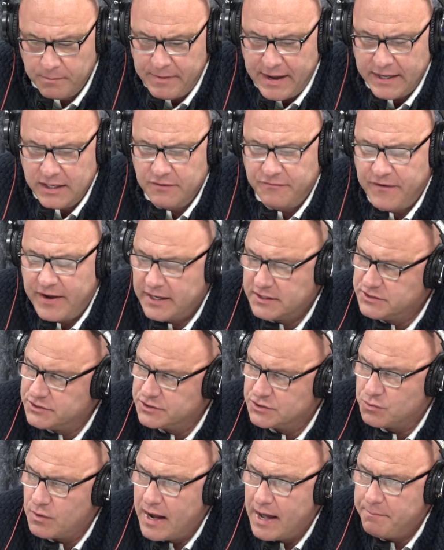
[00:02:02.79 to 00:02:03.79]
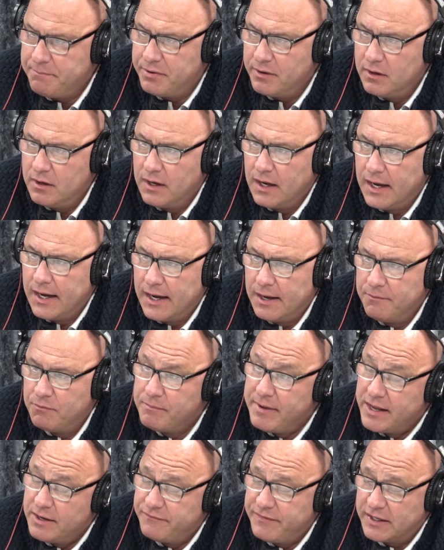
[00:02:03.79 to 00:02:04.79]
a manufacturer's rep
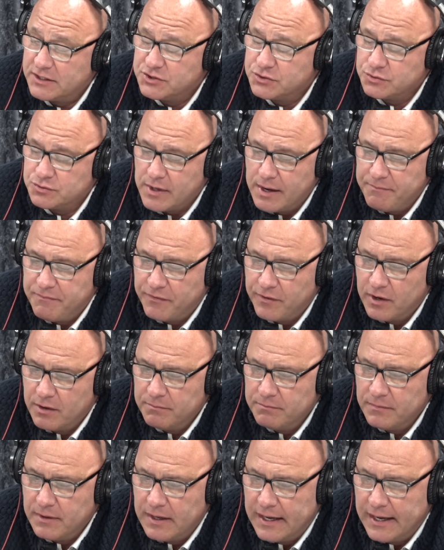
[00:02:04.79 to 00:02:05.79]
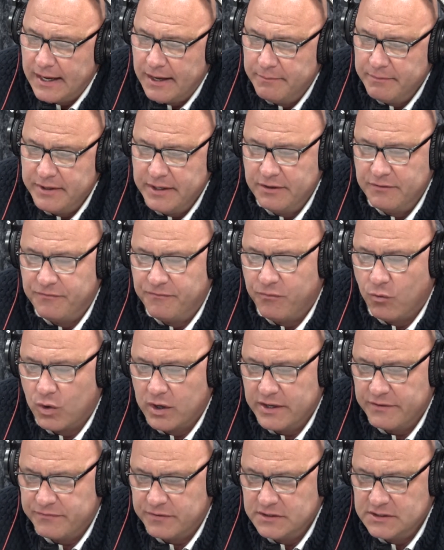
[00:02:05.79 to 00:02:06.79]
firm in 4
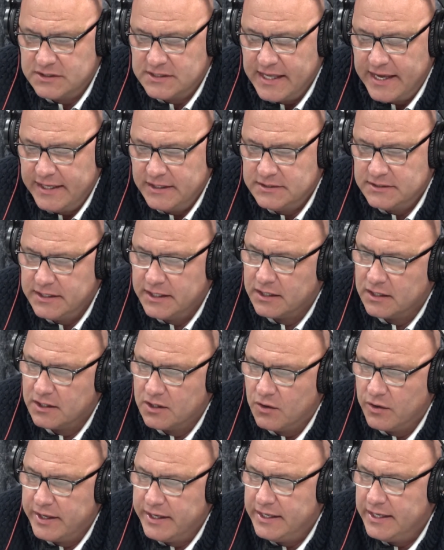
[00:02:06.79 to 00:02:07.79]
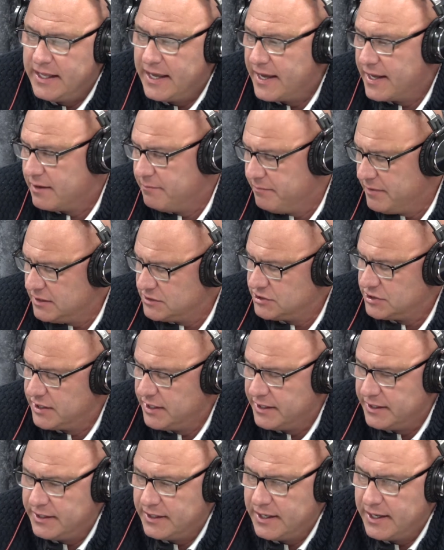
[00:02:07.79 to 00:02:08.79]
different states: Illinois, Indiana,
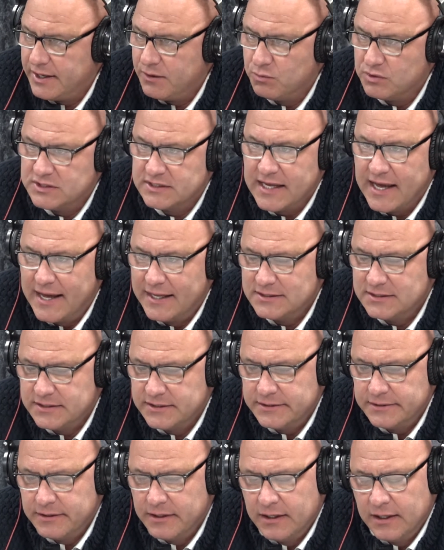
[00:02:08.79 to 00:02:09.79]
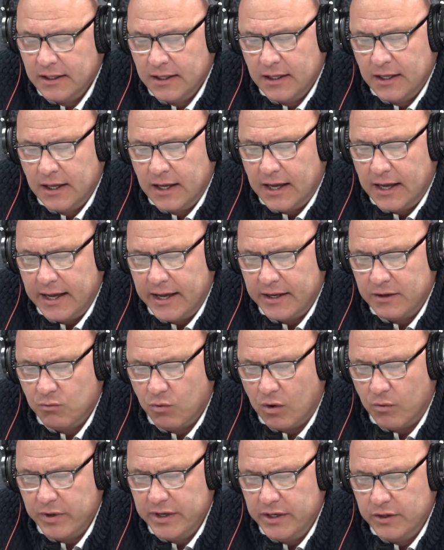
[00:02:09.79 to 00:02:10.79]
Michigan, and Wisconsin. And
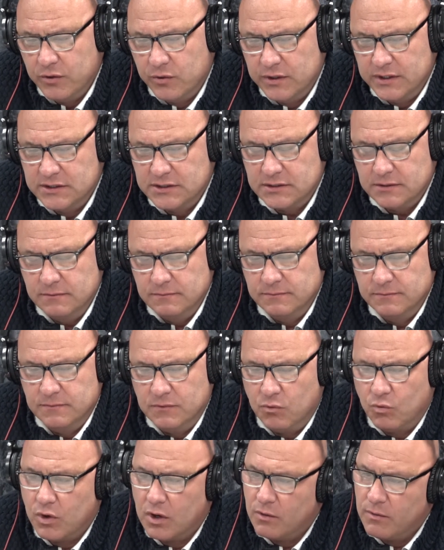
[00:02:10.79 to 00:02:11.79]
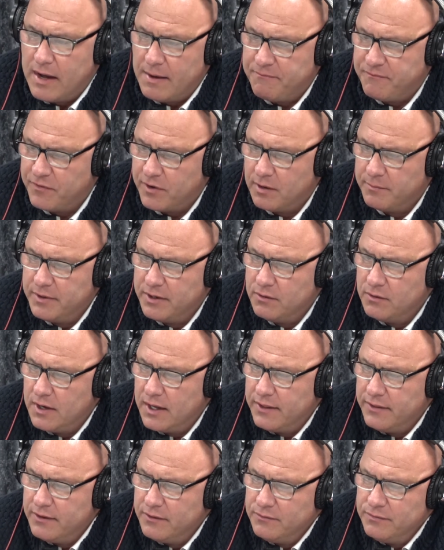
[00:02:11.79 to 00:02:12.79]
what we do is we're a rep firm, and
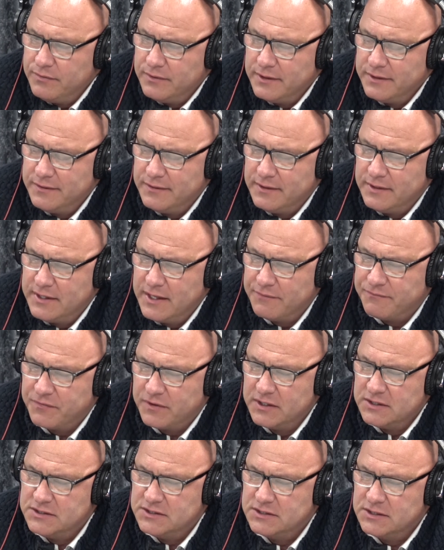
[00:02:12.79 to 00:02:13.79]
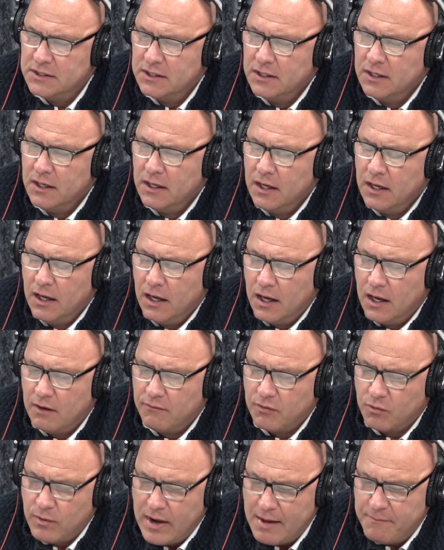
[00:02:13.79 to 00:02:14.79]
the difference
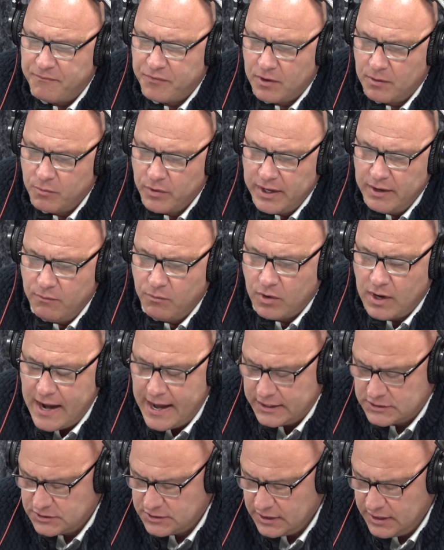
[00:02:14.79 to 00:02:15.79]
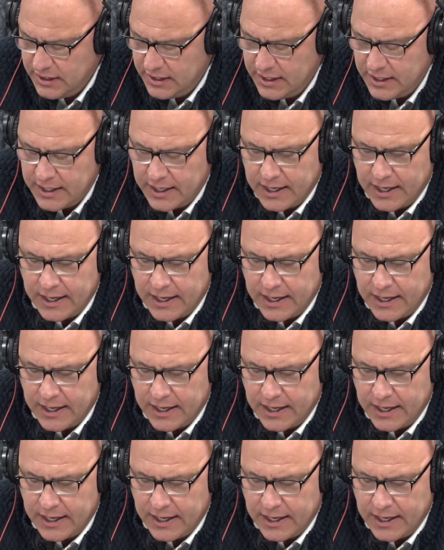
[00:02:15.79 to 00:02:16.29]
of a rep firm, we're actually